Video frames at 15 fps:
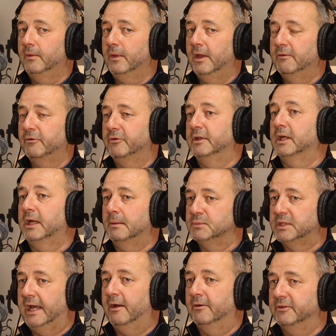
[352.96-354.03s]
everything that
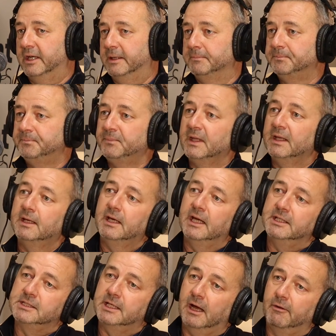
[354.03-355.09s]
comes out of it
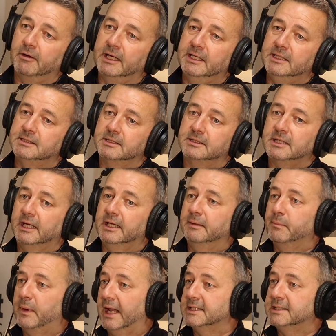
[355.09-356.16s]
is going into
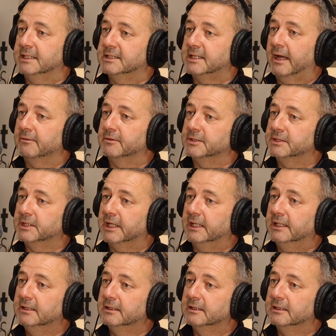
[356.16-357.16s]
taking plastics out of the sea.